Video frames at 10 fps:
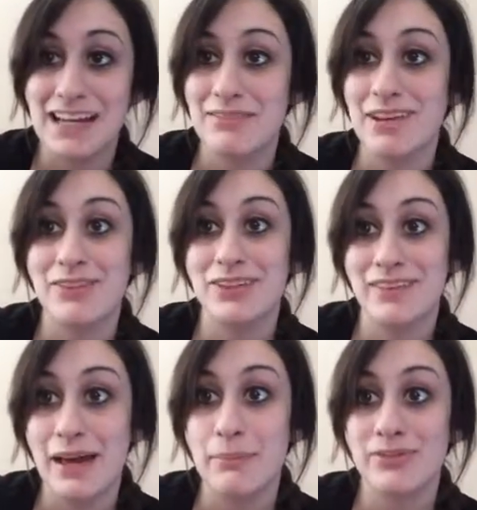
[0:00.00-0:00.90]
I've never
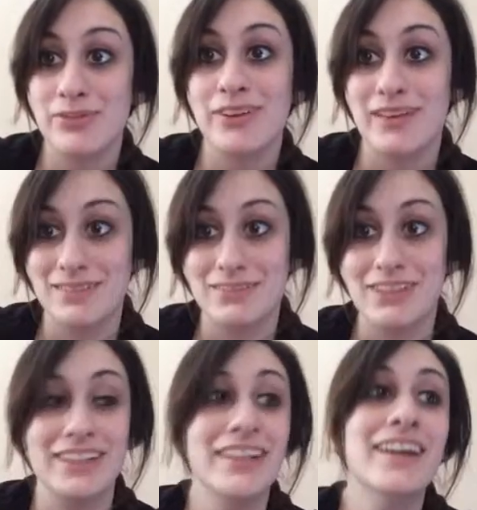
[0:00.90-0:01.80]
done that before, that was
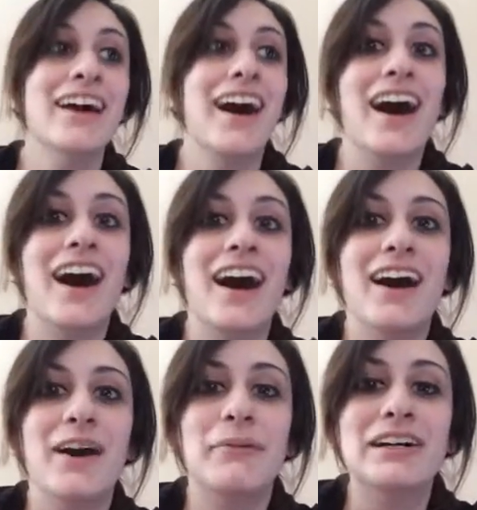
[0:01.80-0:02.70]

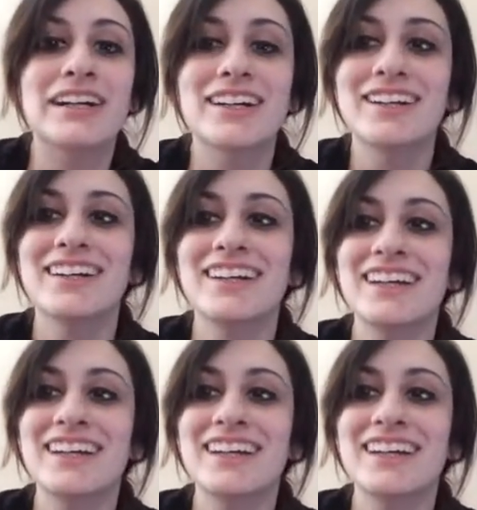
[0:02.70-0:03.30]
fun.